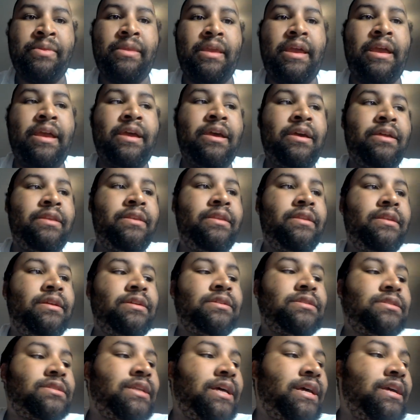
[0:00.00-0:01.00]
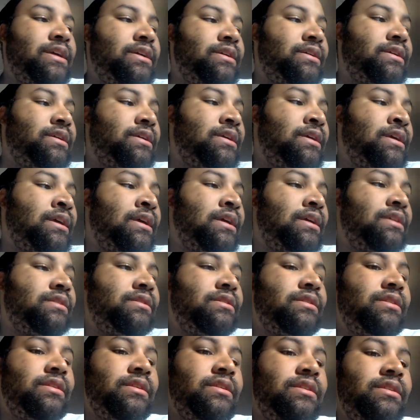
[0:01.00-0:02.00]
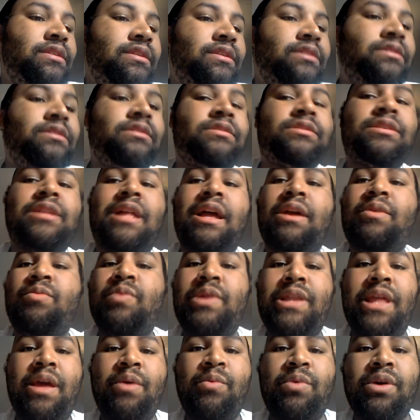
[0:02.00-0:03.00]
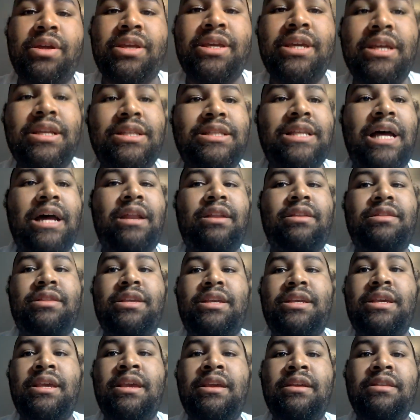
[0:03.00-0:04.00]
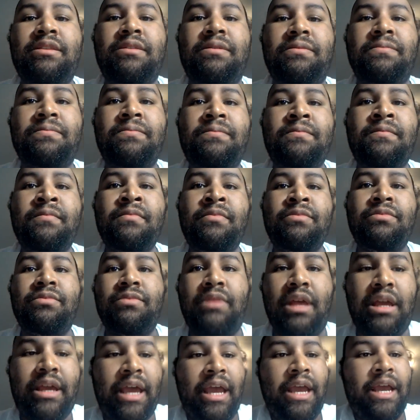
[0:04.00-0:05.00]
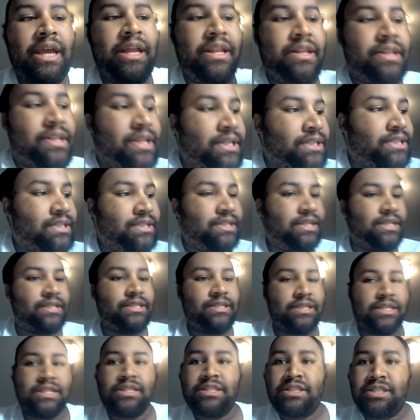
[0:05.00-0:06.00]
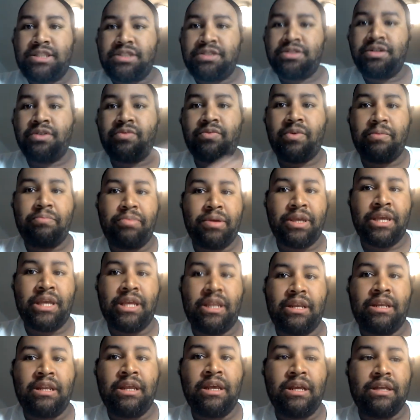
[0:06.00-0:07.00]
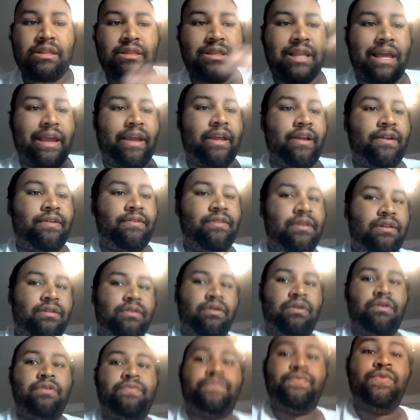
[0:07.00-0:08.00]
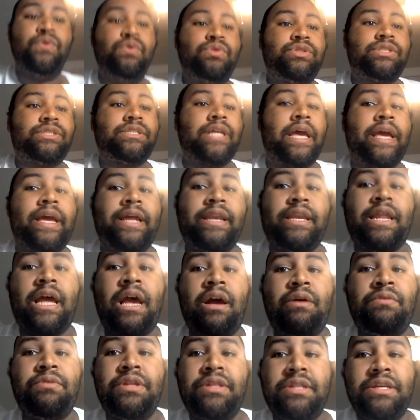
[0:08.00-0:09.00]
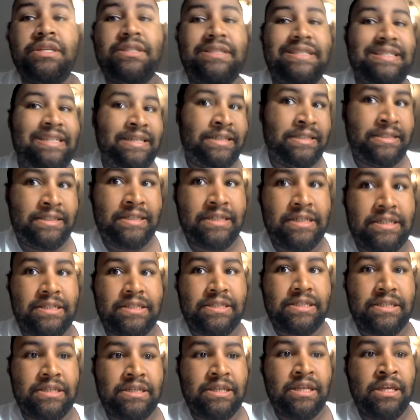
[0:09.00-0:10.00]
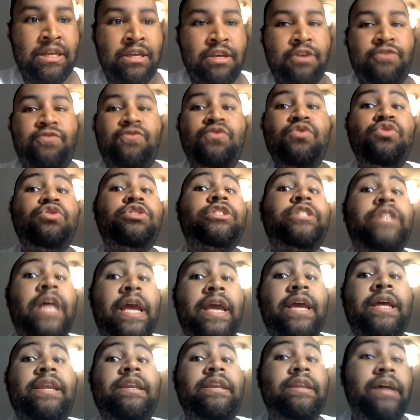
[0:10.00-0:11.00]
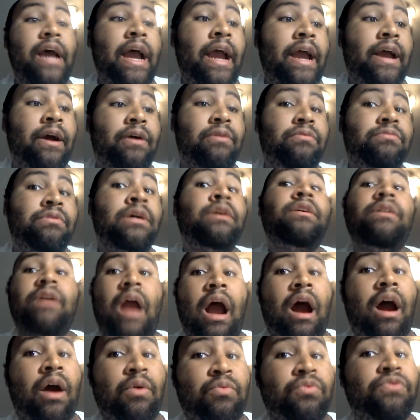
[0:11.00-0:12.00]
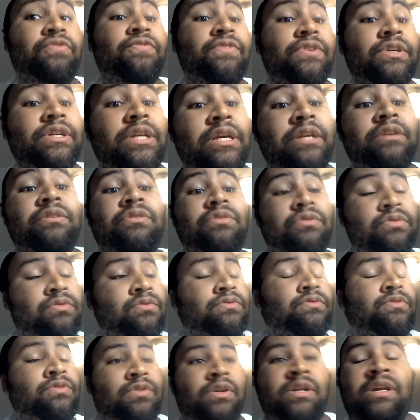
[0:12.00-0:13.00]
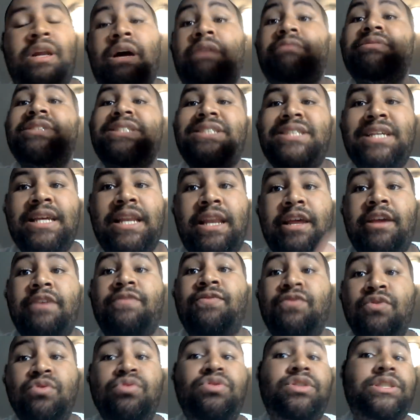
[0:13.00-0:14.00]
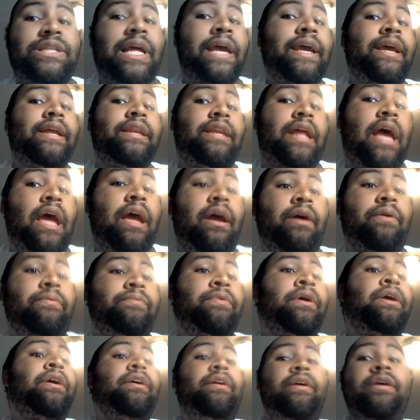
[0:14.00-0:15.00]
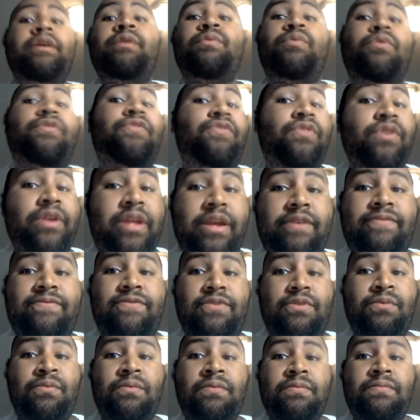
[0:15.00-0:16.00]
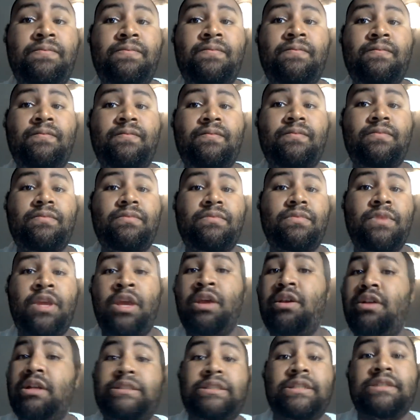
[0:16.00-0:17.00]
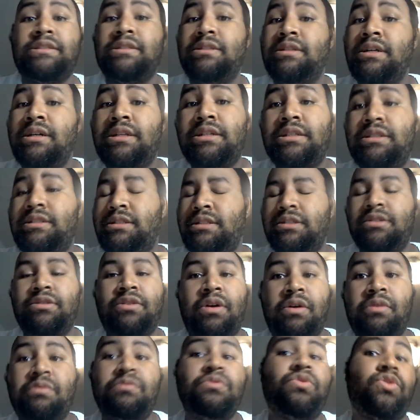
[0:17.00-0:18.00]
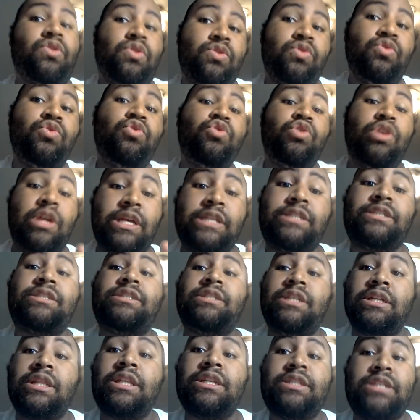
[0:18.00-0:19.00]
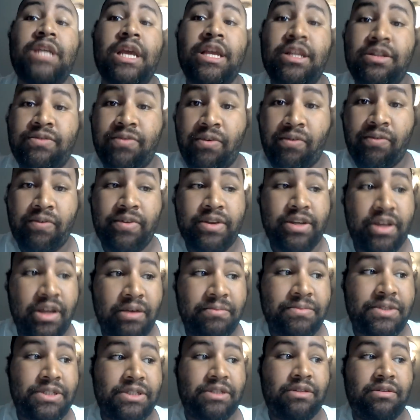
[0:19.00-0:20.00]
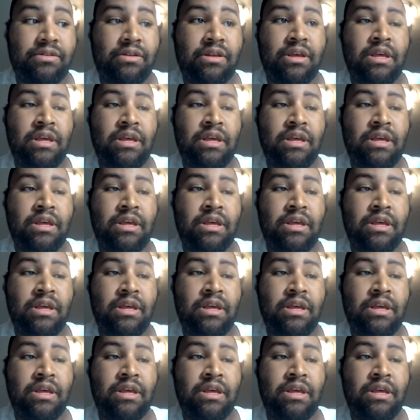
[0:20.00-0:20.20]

And it's like when they were kicked out of the kingdom, they had this distance to repent. Like, you know, if you stand down in this distance, if you stand down, God will forgive you. You know, and I was seeing it. If you stand down, he will forgive you. It's as good as, you know, it's still a chance for redemption.